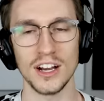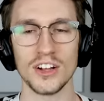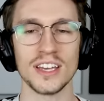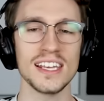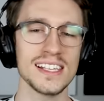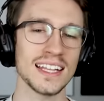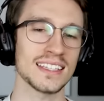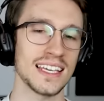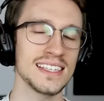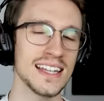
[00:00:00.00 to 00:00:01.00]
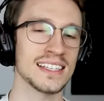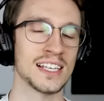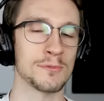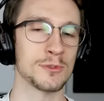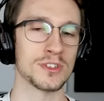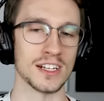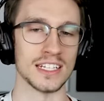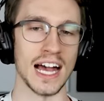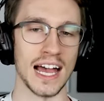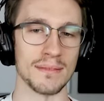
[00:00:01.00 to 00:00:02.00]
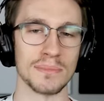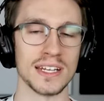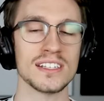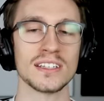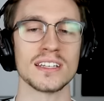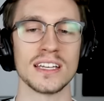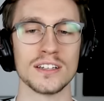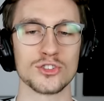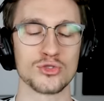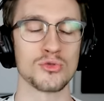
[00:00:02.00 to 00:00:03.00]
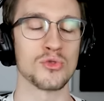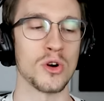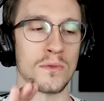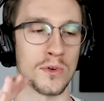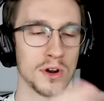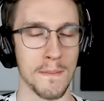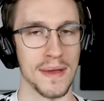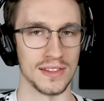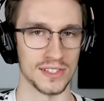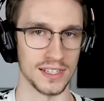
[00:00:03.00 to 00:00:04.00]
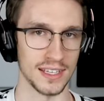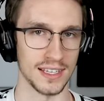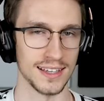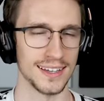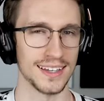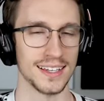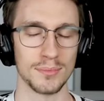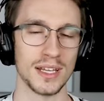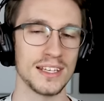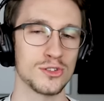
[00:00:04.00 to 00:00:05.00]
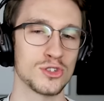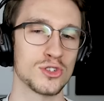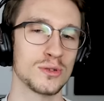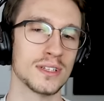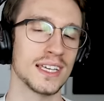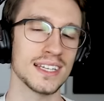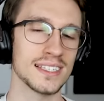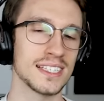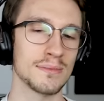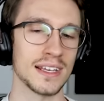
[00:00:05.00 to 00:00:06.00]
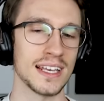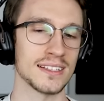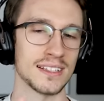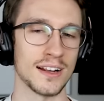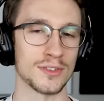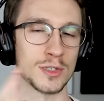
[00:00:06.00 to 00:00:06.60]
No. He's not someone who's gonna die, but he's gonna get screwed over immensely. But he's just too, he doesn't seem like he has enough